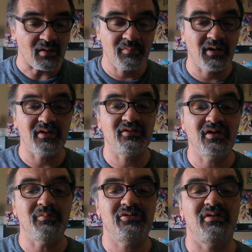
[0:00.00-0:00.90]
my
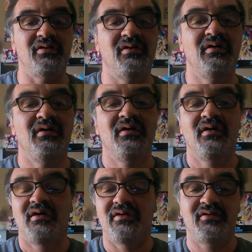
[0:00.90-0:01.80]
assumption
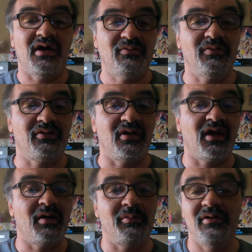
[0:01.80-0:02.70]
is that's what's going
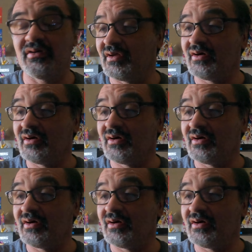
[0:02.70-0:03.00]
to happen here.